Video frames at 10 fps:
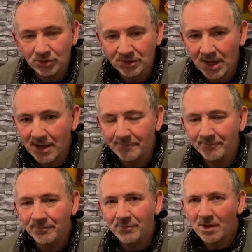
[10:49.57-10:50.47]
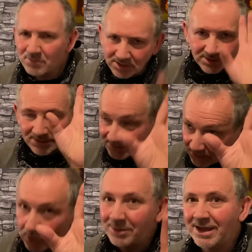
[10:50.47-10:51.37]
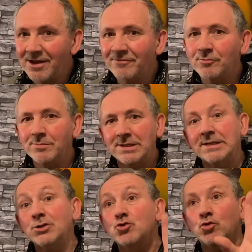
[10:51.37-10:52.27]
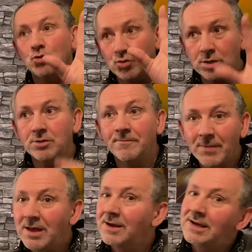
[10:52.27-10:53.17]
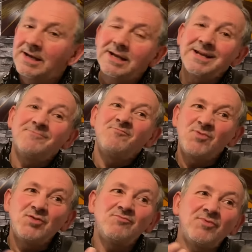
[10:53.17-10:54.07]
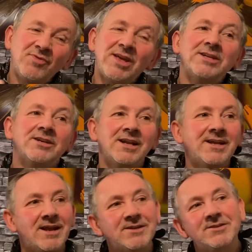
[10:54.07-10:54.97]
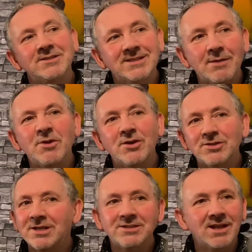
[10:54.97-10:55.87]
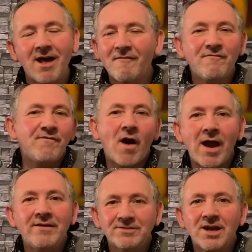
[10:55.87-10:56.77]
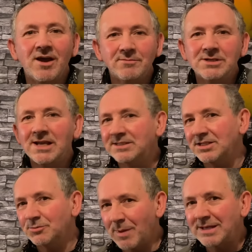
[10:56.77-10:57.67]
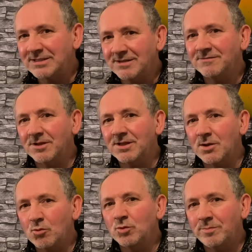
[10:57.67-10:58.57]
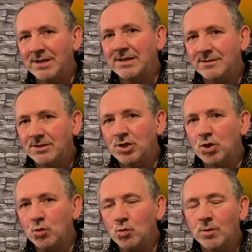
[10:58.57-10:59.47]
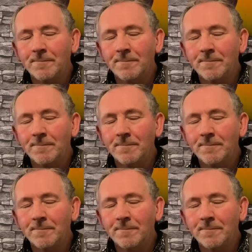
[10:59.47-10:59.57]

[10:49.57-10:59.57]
Yeah, I mean, it's got to be careful, but it, you know. Things are like you know, some of those things are like five times less expensive than they would be new.